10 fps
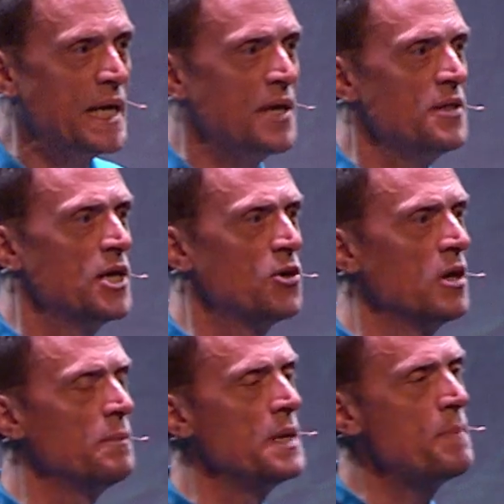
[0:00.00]
get the
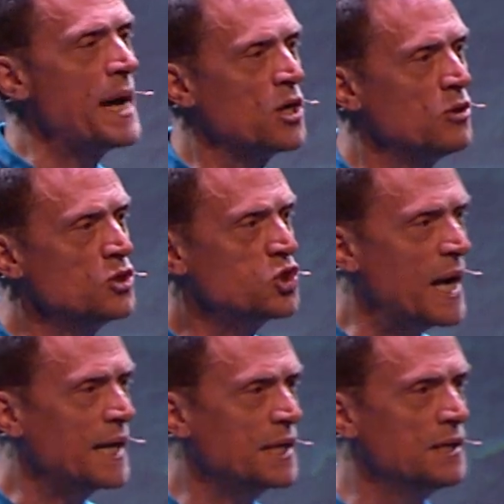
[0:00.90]
economy back on
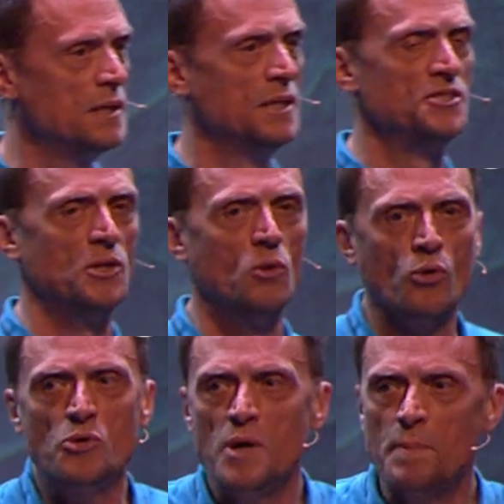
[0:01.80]
track so
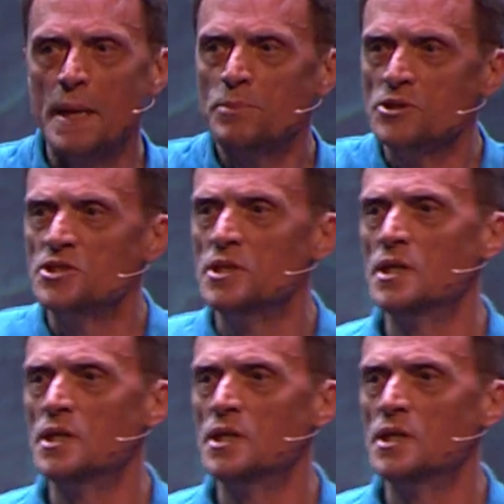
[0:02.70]
ordinary people's